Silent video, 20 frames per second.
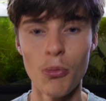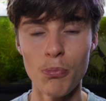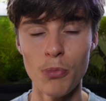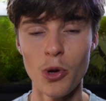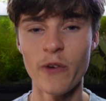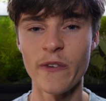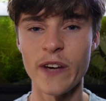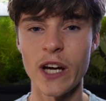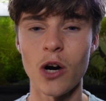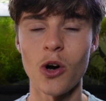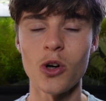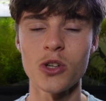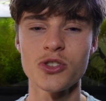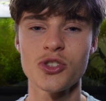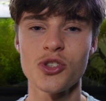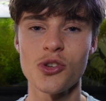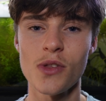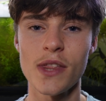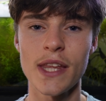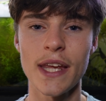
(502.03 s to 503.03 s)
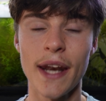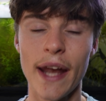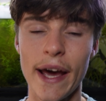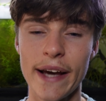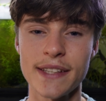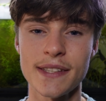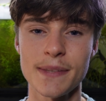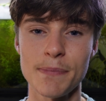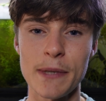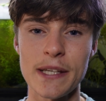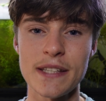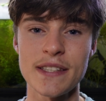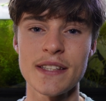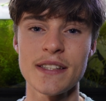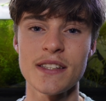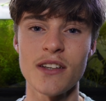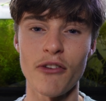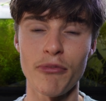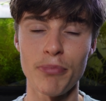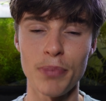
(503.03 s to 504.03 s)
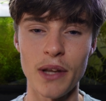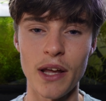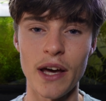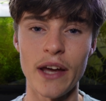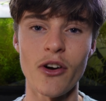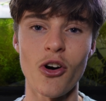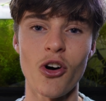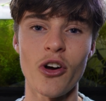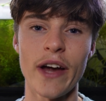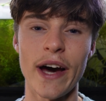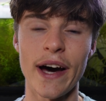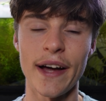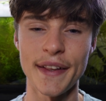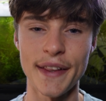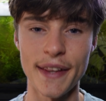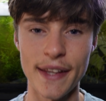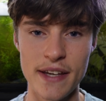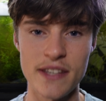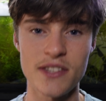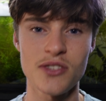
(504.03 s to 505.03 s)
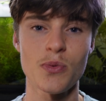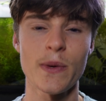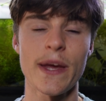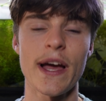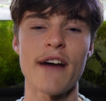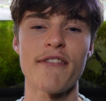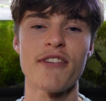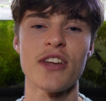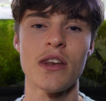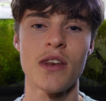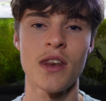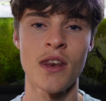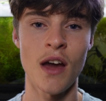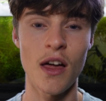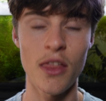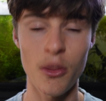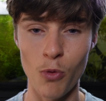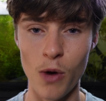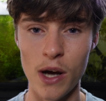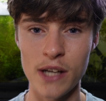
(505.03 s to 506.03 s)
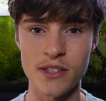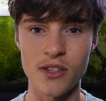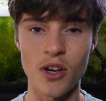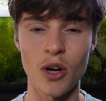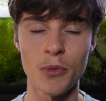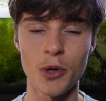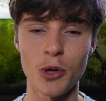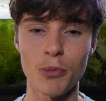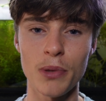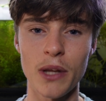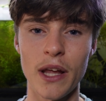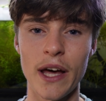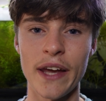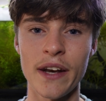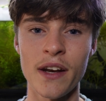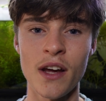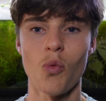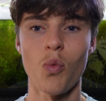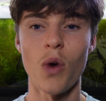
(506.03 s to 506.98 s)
Moving on to the next species of plant on our list, we have another rhizomial plant,